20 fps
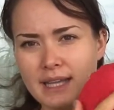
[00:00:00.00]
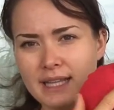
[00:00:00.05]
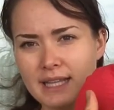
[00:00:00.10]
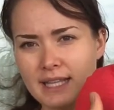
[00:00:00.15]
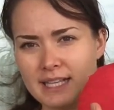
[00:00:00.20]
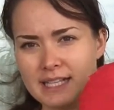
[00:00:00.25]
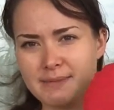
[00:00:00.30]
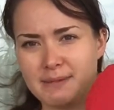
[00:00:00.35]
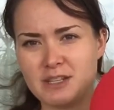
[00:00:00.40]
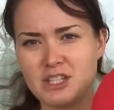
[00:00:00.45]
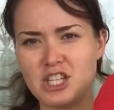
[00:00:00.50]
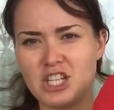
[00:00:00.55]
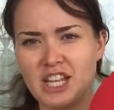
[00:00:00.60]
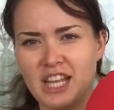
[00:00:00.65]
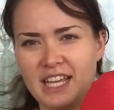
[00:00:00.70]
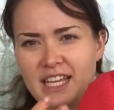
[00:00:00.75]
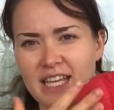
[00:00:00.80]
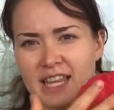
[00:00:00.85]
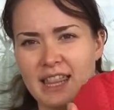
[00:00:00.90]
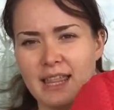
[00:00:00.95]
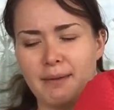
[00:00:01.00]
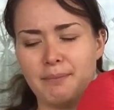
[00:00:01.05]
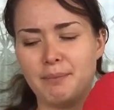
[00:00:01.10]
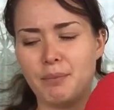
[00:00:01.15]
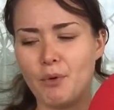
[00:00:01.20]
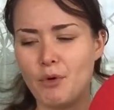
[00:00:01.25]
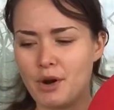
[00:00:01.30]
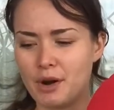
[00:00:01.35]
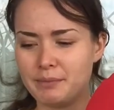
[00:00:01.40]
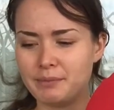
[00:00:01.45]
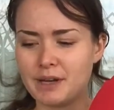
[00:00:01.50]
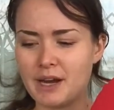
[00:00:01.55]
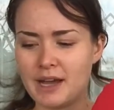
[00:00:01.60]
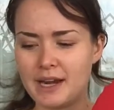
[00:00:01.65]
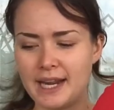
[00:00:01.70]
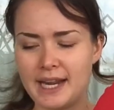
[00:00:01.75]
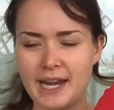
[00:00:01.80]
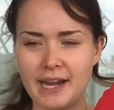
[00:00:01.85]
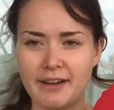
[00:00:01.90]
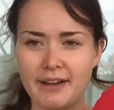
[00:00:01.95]
like especially like in the bottom
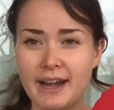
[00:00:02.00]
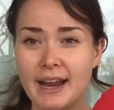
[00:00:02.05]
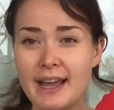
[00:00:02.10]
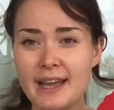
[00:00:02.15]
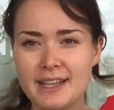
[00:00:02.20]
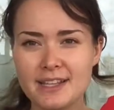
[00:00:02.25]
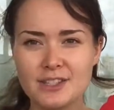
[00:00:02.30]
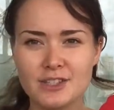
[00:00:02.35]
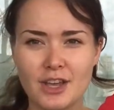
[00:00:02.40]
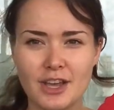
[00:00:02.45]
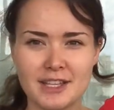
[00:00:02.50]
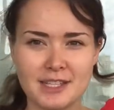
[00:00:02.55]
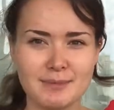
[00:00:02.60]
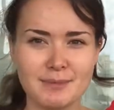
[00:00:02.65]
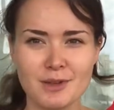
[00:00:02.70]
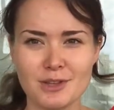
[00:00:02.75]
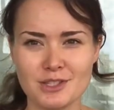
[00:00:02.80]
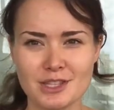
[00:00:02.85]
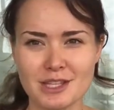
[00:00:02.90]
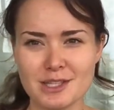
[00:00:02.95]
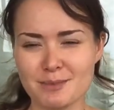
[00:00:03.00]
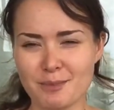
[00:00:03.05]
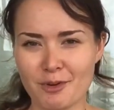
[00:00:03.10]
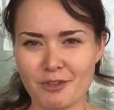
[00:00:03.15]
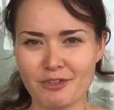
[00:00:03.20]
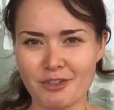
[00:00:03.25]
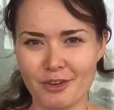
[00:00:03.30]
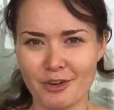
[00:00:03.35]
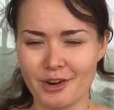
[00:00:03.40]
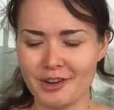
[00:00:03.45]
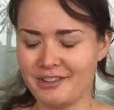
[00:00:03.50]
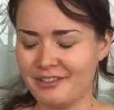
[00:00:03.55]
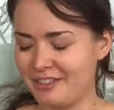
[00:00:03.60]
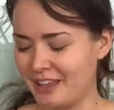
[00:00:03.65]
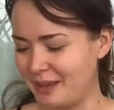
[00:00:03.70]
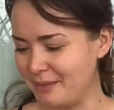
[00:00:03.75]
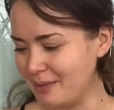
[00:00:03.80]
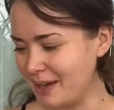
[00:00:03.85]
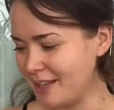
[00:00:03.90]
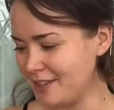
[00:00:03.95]
kind of area, so I suppose it's more for
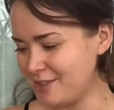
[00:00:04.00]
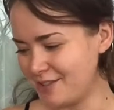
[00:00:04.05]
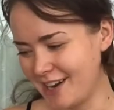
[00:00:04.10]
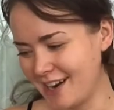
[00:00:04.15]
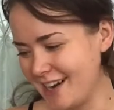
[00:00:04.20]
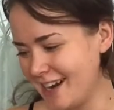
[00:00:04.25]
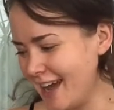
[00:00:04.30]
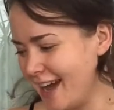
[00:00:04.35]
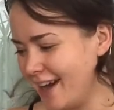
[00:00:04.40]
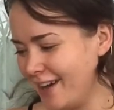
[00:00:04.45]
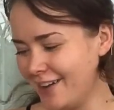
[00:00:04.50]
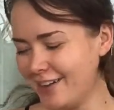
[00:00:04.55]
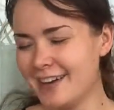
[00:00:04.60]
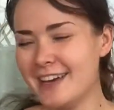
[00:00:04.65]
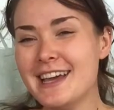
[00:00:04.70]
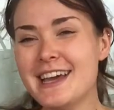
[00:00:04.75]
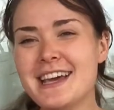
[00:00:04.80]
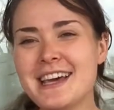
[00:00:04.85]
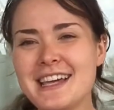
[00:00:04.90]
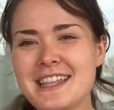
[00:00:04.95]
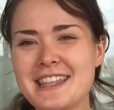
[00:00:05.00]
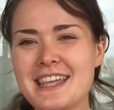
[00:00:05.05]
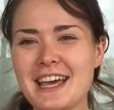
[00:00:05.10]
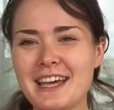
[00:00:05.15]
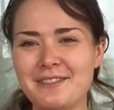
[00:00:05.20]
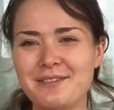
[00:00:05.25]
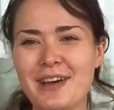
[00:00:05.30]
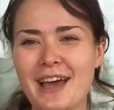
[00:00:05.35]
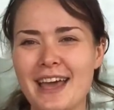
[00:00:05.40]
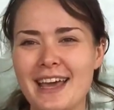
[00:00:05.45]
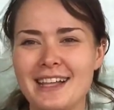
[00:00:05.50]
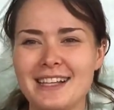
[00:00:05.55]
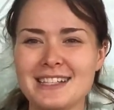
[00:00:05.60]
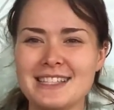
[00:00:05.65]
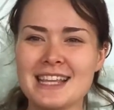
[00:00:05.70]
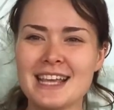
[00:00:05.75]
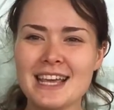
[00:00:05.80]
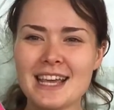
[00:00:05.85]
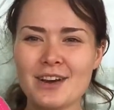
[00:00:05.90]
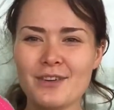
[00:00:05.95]
females right now than
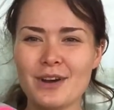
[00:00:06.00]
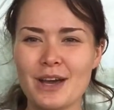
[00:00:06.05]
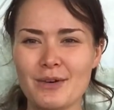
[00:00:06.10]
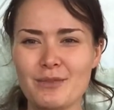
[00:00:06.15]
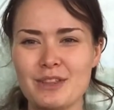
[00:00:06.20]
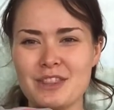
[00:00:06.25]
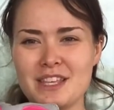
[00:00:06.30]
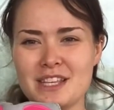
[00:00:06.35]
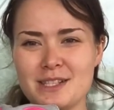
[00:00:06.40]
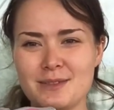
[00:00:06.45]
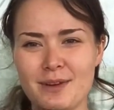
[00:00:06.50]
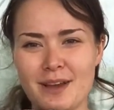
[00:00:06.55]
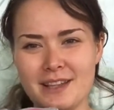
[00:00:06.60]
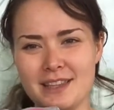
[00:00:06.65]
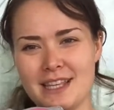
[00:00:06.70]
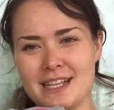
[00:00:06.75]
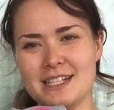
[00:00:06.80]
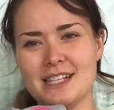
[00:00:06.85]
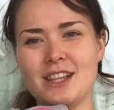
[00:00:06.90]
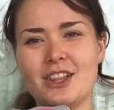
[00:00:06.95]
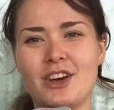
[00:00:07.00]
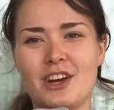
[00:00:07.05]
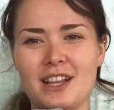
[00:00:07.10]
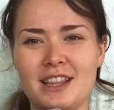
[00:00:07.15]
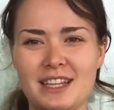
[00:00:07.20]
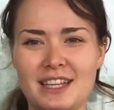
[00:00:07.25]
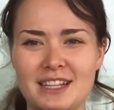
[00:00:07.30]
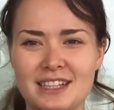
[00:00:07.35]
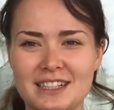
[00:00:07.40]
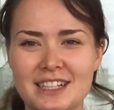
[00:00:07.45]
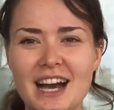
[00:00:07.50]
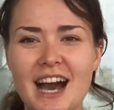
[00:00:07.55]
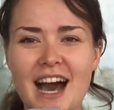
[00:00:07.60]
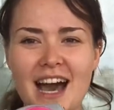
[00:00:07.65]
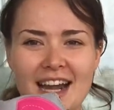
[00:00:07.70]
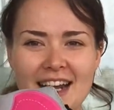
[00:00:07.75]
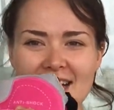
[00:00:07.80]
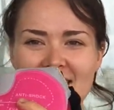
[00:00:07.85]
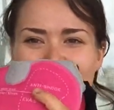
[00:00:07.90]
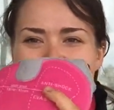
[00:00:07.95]
males, where with this one there's a lot of little
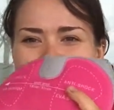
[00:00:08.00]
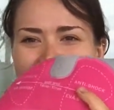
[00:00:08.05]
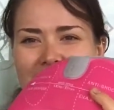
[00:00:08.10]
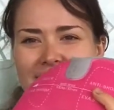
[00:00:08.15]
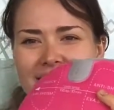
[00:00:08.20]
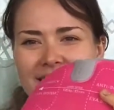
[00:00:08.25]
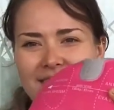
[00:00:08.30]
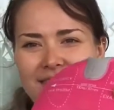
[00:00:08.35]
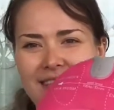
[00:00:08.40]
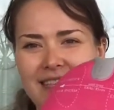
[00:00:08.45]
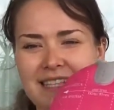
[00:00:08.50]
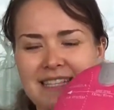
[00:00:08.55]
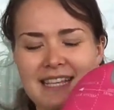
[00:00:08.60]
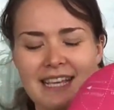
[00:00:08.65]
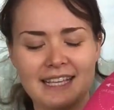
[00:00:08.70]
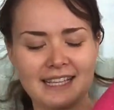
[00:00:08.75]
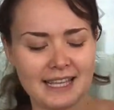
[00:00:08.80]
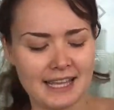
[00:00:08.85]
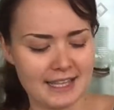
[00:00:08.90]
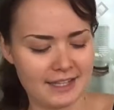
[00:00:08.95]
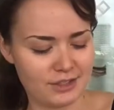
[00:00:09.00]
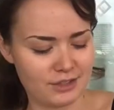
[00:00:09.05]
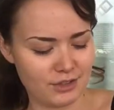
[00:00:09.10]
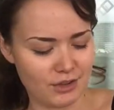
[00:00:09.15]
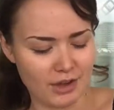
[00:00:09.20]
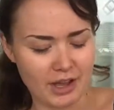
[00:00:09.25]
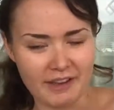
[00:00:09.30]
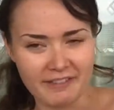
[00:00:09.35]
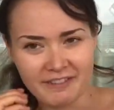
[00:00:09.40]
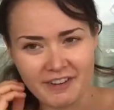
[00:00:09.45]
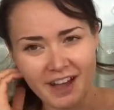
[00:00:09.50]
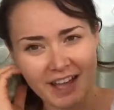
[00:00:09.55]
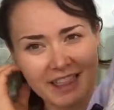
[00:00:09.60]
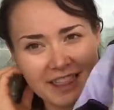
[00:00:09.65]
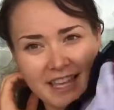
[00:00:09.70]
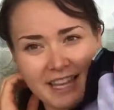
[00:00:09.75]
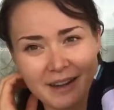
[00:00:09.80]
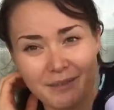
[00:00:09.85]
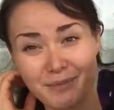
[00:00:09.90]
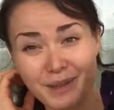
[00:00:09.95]
cut-ins and things like that, so I find
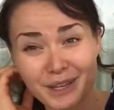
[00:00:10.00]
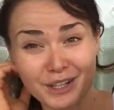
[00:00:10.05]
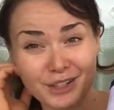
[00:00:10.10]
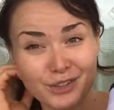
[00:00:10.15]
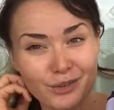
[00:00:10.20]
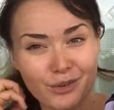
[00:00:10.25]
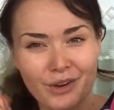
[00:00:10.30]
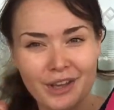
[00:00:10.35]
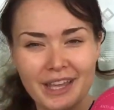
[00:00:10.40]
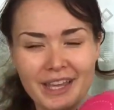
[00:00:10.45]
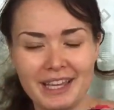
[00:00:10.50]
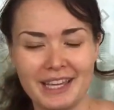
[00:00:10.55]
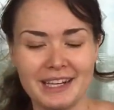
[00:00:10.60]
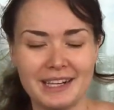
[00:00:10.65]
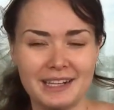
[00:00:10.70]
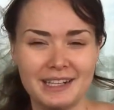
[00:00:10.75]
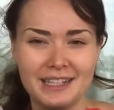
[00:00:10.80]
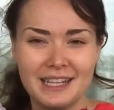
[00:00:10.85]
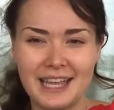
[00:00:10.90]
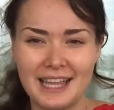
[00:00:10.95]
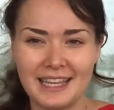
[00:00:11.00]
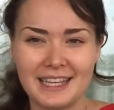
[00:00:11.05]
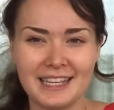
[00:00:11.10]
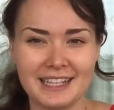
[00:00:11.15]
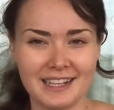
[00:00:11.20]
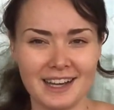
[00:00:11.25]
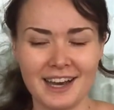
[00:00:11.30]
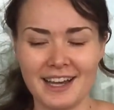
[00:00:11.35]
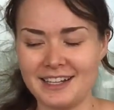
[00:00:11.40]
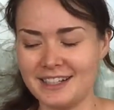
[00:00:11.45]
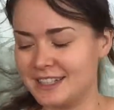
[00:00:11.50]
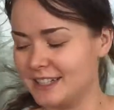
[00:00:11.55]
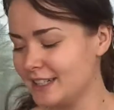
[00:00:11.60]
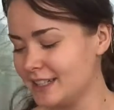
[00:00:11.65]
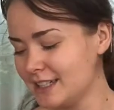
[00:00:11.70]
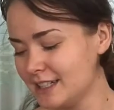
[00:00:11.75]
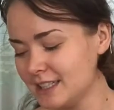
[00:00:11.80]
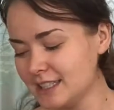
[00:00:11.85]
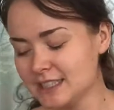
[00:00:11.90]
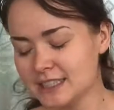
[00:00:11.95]
that a annoying, and it kind of
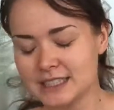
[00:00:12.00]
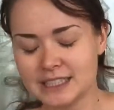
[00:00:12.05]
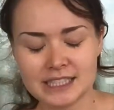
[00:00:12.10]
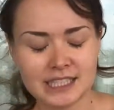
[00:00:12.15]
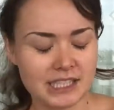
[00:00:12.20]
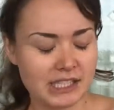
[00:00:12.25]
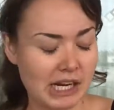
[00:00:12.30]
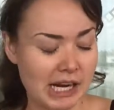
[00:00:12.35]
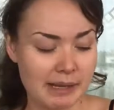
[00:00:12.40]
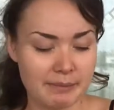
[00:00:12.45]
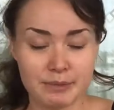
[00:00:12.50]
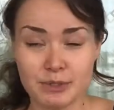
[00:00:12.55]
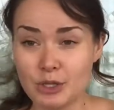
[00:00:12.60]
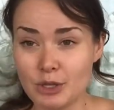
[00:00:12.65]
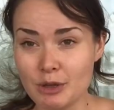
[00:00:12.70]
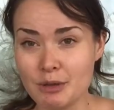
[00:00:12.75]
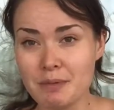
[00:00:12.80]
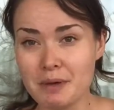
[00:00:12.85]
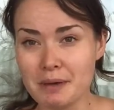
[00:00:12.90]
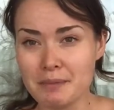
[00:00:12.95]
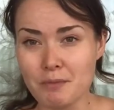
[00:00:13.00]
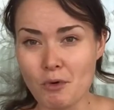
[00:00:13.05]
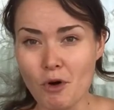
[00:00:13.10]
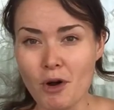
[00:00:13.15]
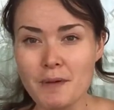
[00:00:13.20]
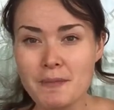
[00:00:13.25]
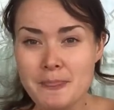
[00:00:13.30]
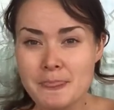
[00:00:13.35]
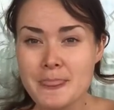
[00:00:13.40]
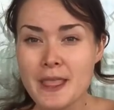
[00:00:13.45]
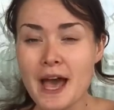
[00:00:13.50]
rubs you a bit more.